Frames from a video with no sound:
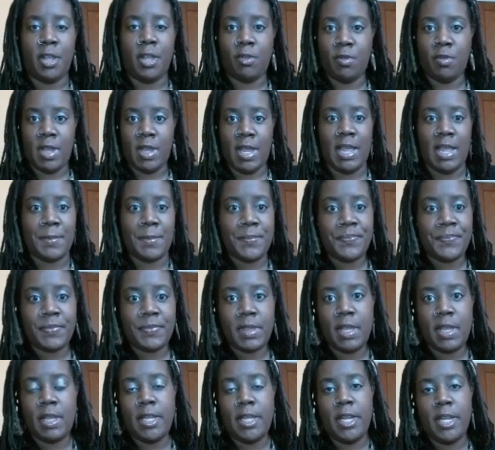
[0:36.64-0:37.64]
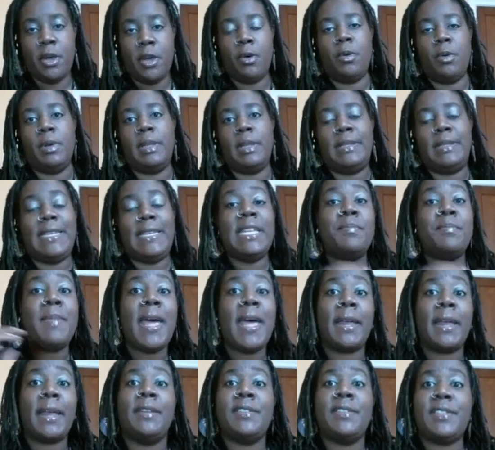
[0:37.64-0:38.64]
create, lead
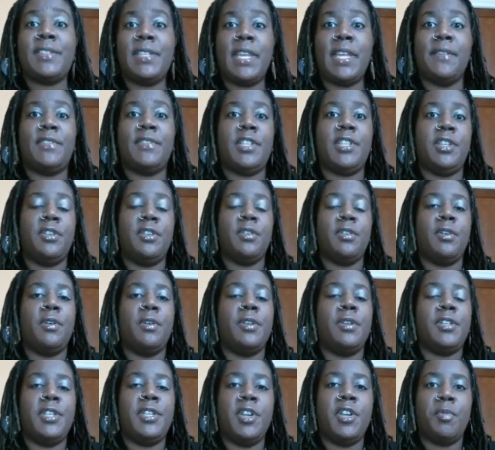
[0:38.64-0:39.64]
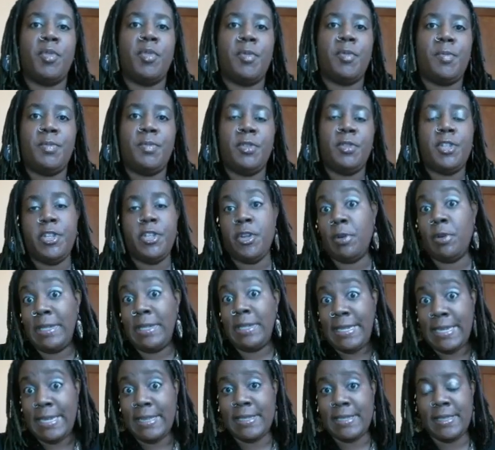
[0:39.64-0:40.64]
magnets to give to your
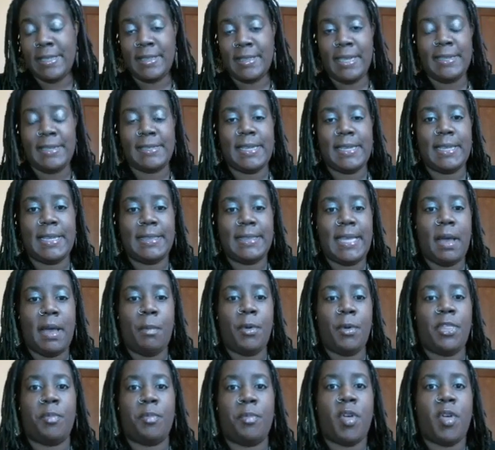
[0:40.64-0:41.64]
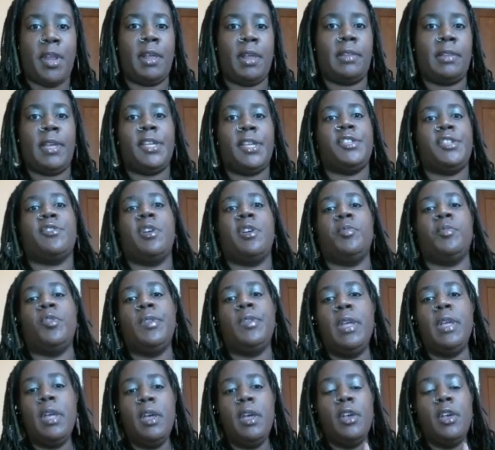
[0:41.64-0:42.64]
leads and things like that with a product like
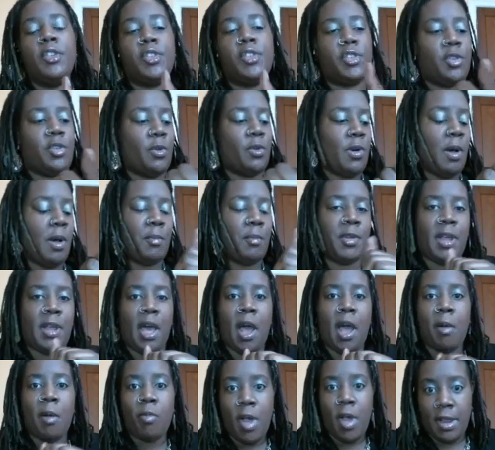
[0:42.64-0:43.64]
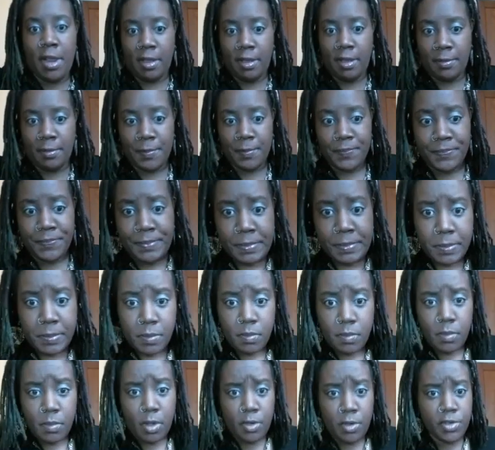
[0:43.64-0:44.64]
Sqribble. So I'm going to hop right in.
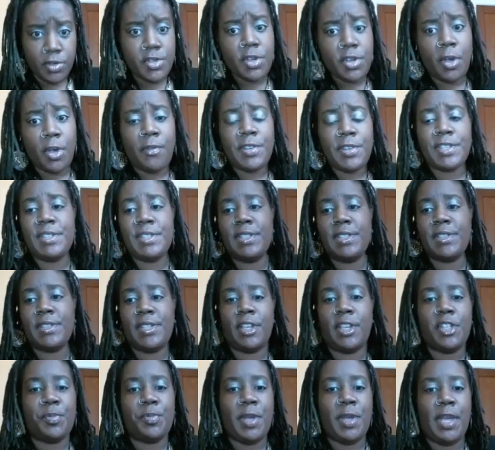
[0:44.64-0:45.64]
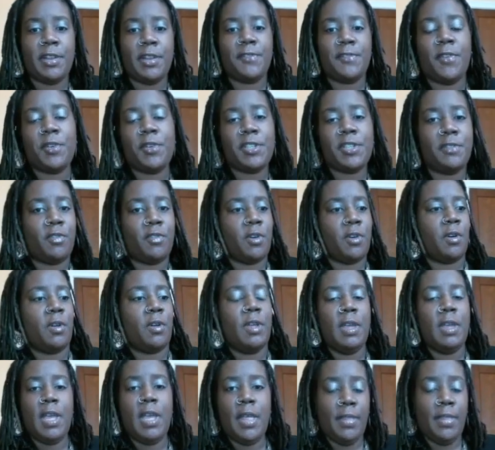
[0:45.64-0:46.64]
So this is the sales page. First of
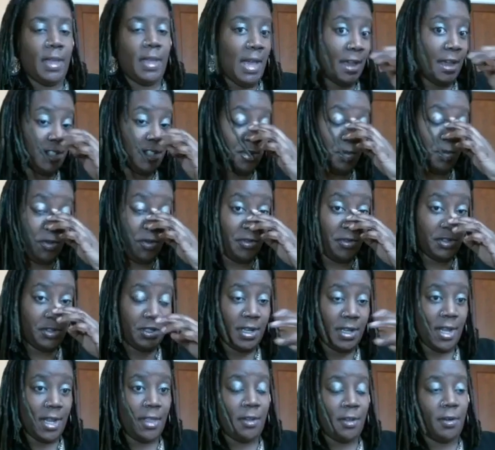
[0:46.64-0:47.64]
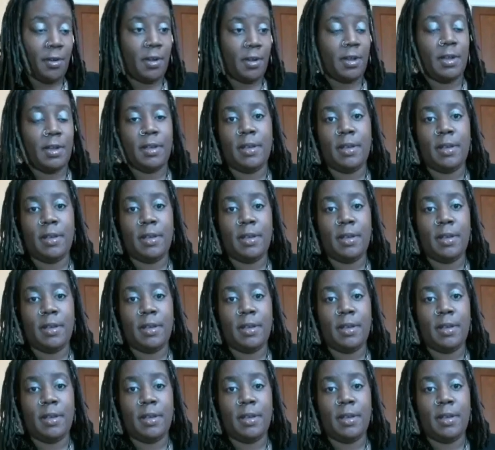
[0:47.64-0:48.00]
all, the guys who put this together,